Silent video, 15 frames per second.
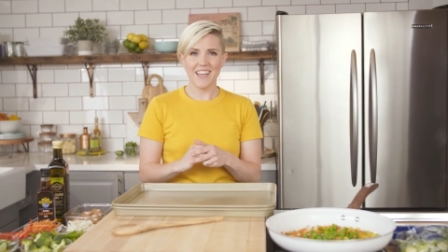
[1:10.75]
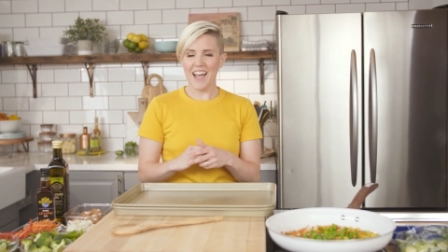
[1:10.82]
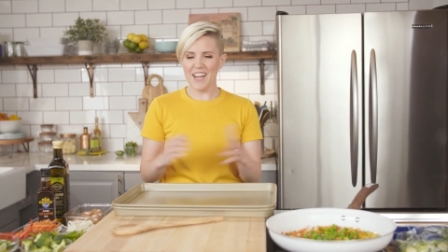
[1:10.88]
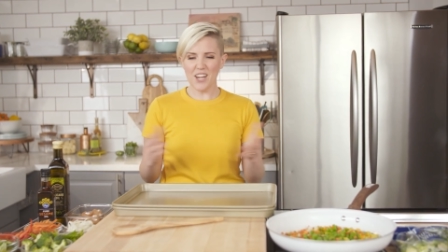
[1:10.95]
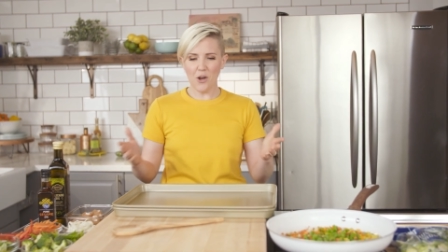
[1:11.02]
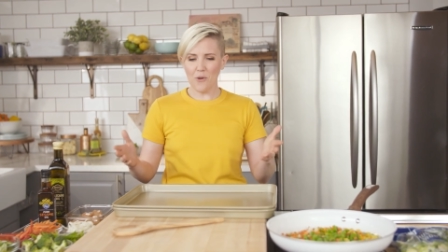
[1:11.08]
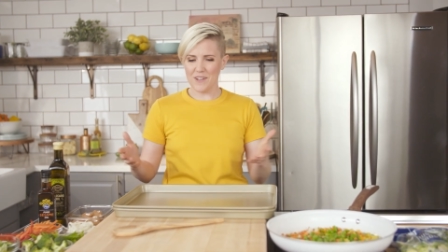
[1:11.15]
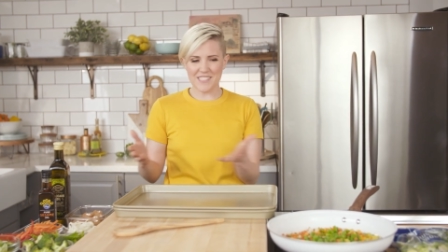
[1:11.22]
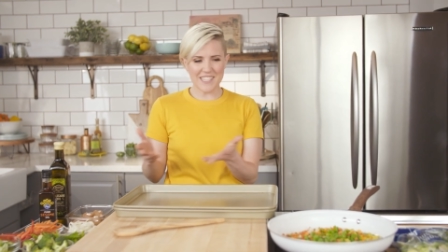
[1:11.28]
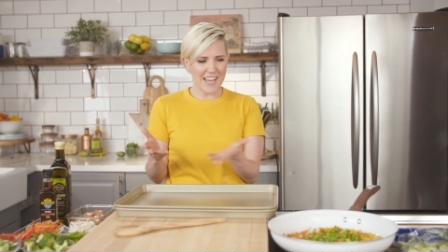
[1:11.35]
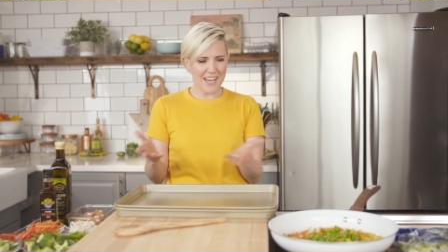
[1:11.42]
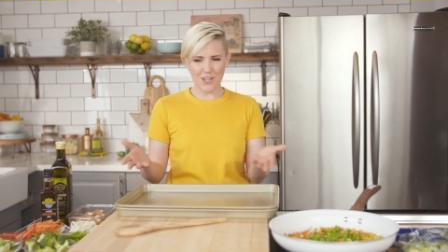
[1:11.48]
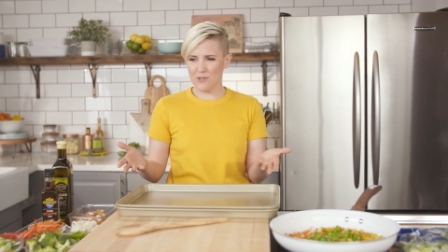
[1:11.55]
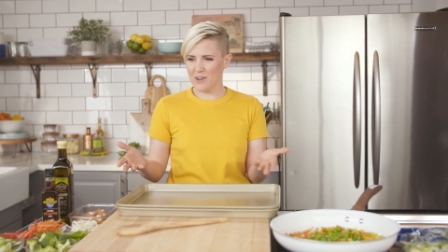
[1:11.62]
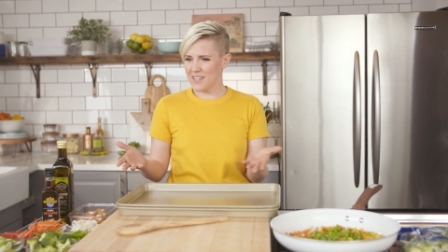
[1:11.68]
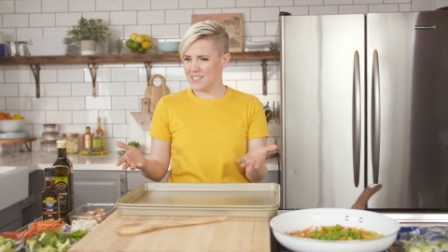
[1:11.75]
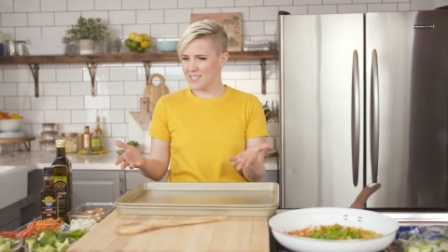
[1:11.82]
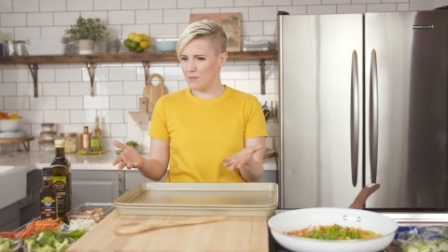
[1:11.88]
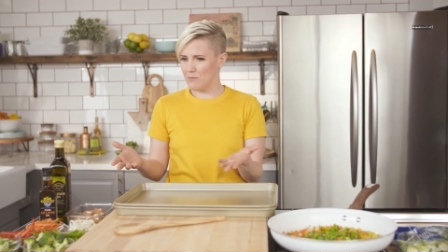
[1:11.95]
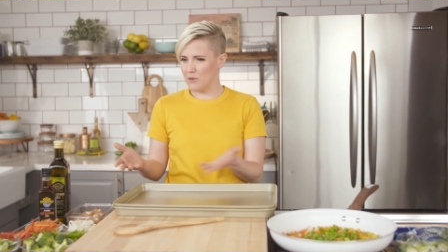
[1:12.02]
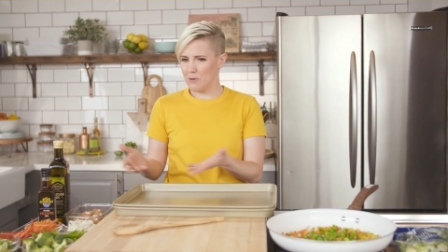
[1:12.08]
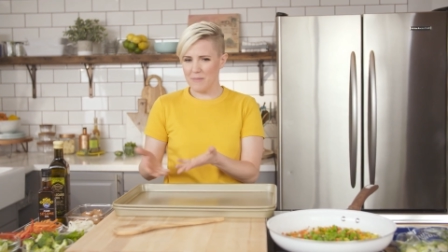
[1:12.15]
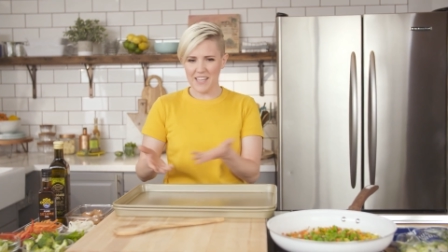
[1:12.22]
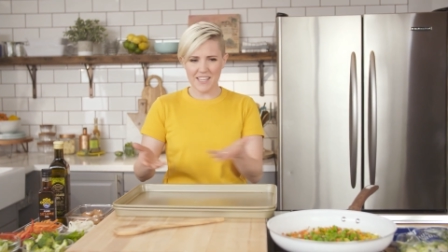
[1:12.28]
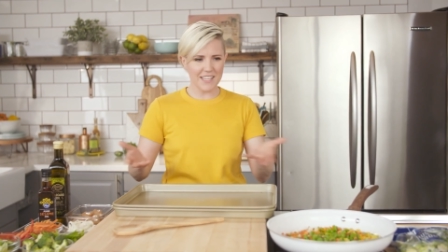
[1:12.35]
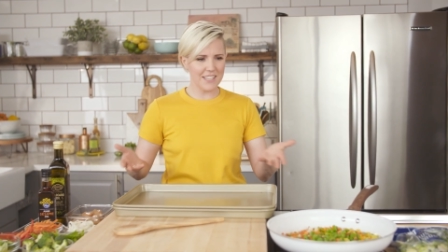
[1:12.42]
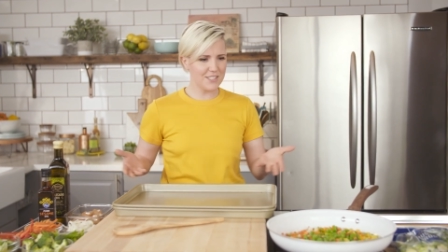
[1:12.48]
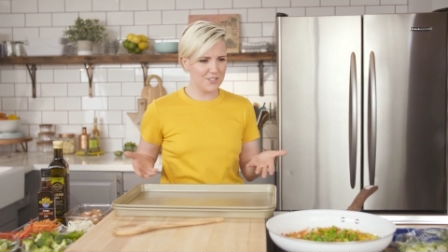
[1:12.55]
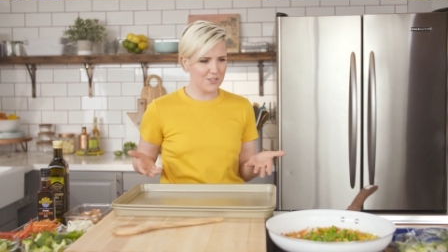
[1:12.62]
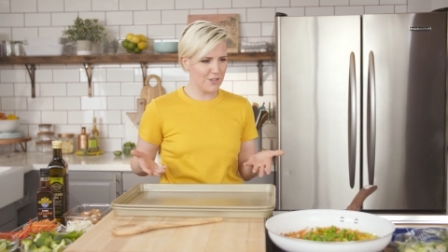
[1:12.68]
I know, it's kind of crazy. We're
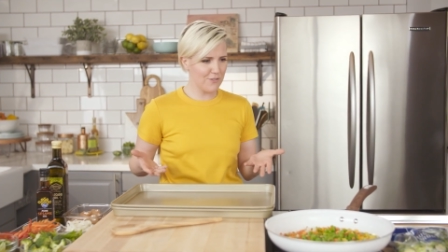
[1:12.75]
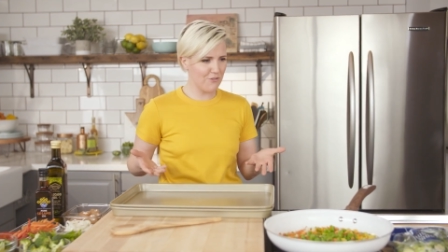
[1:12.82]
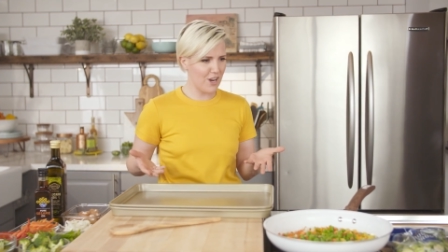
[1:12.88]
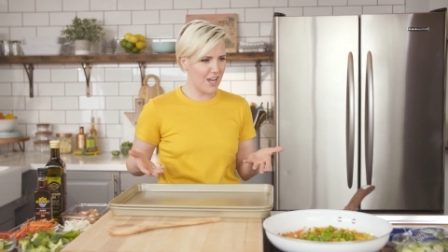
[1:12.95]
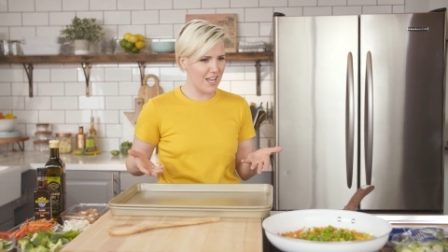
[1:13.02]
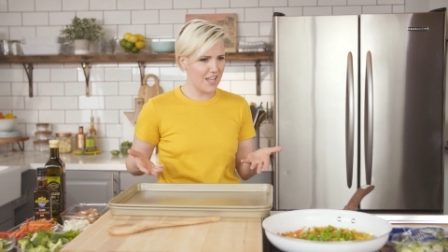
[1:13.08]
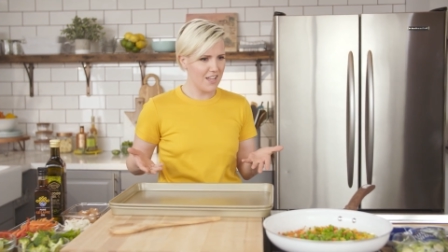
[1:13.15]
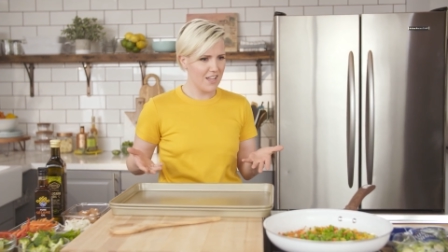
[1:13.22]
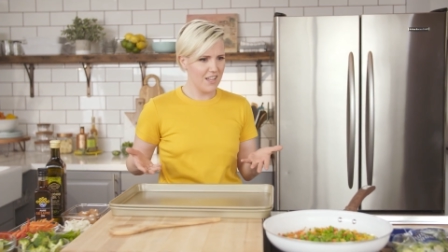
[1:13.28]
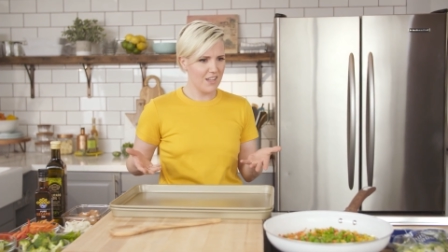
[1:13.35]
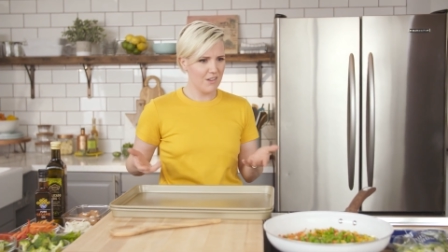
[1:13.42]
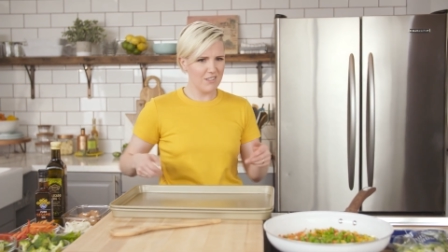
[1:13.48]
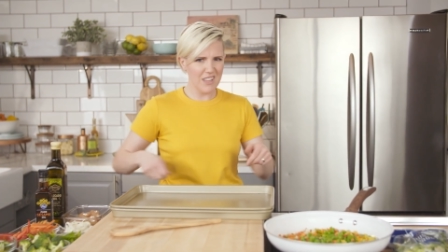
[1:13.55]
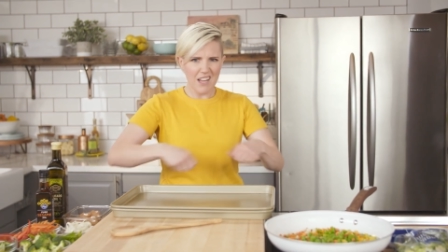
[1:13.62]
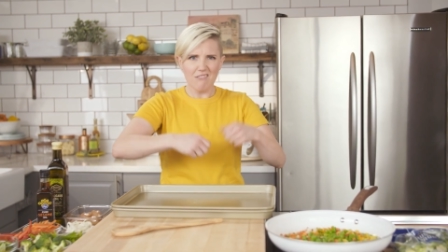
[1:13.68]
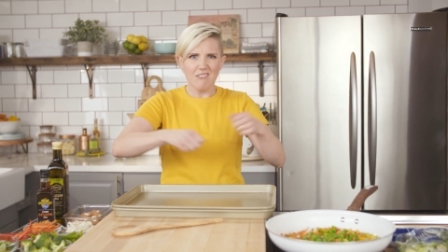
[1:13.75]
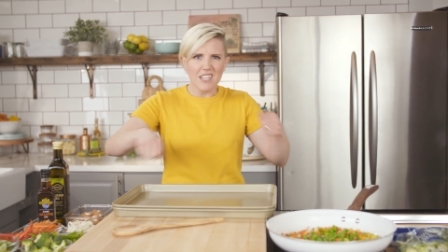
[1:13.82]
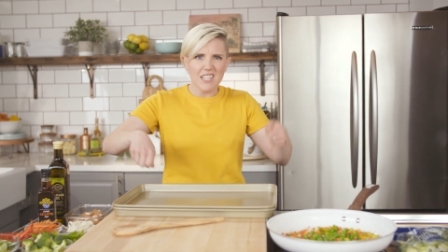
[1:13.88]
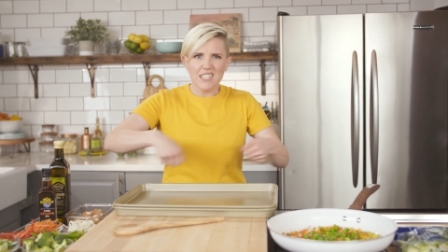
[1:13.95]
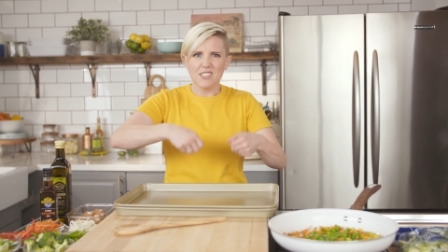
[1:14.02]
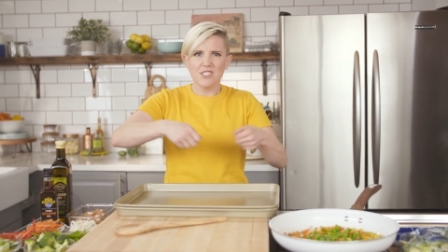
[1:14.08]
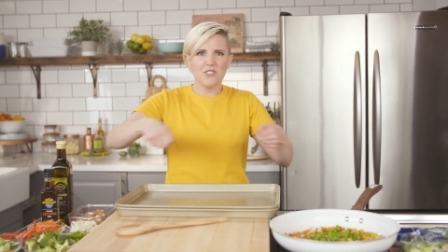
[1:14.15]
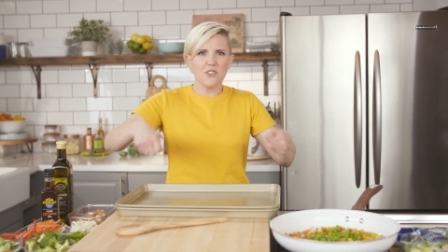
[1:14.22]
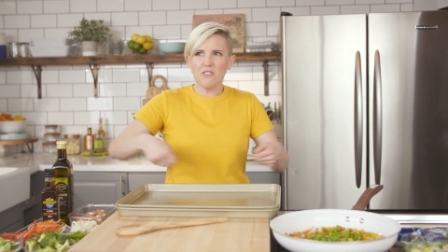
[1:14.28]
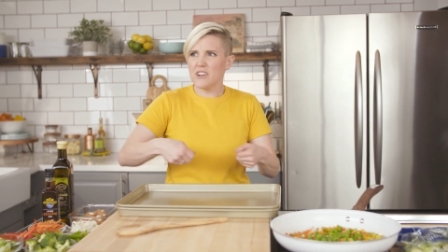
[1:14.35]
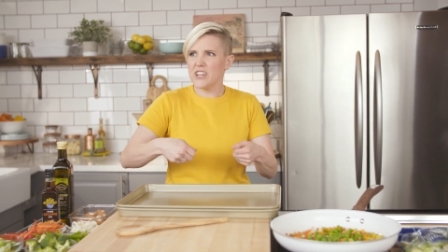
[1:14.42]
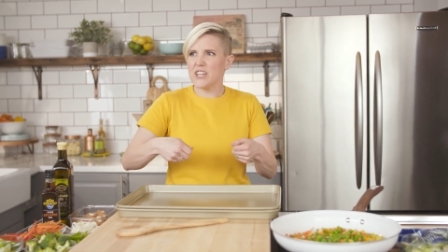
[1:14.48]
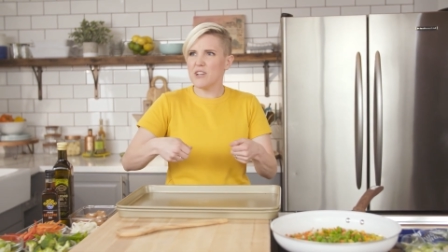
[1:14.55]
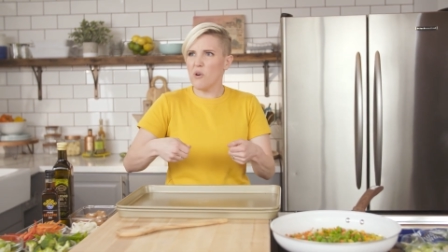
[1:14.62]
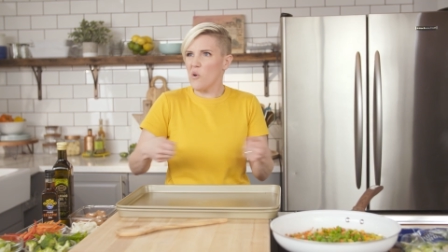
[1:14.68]
making a stir fry without really
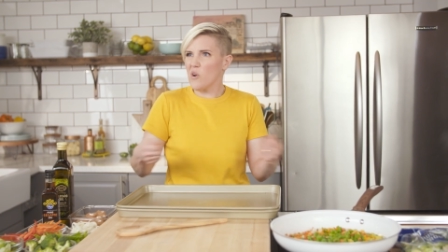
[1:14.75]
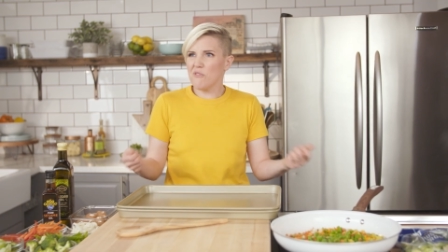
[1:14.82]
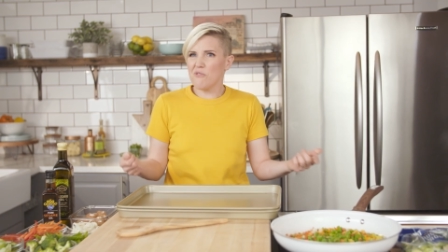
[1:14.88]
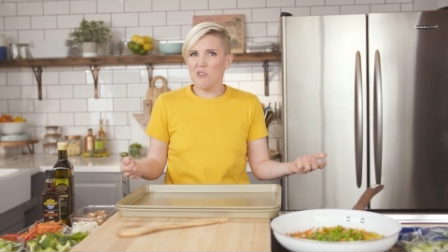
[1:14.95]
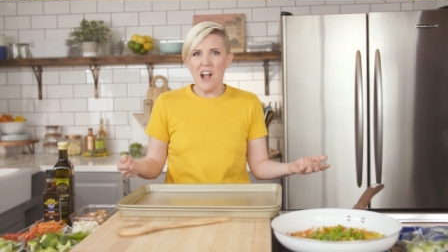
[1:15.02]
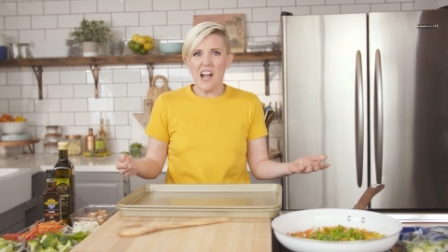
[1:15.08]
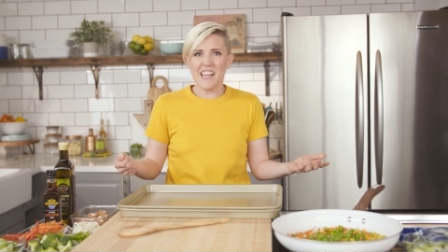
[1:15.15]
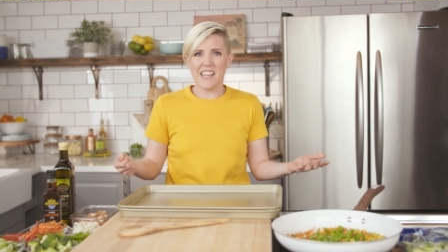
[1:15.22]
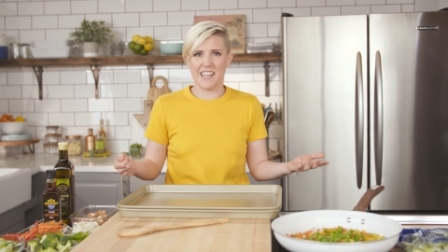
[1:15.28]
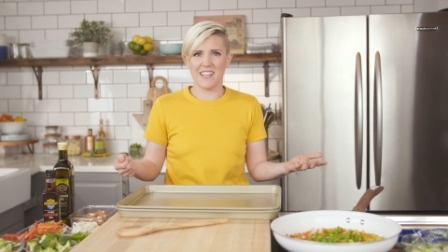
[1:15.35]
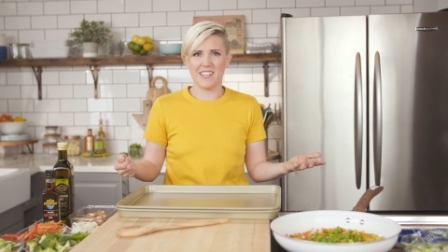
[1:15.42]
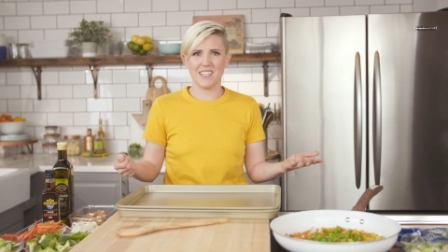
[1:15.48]
stirring or frying.